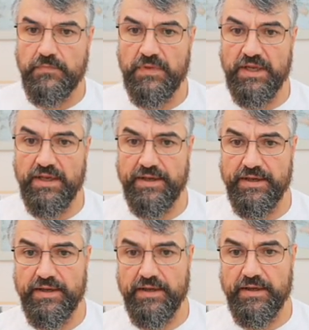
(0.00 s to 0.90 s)
our
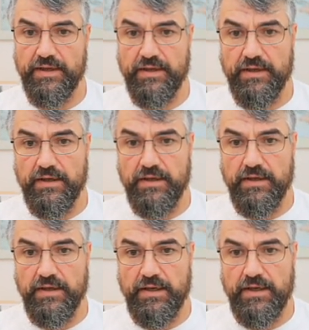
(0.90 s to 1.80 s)

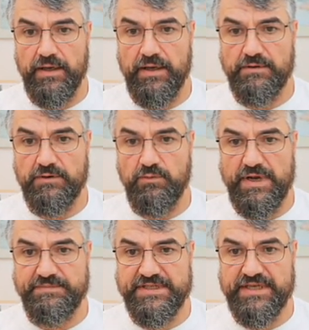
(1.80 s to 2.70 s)

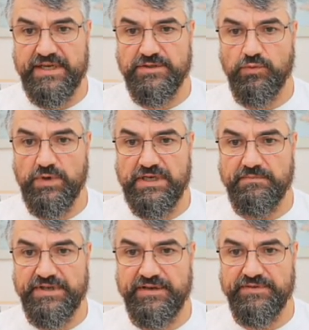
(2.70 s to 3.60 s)
website will
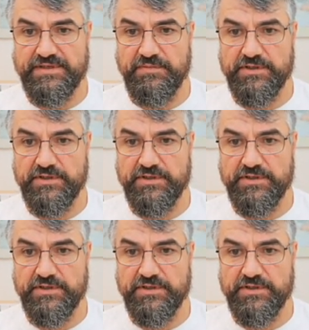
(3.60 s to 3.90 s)
be visible.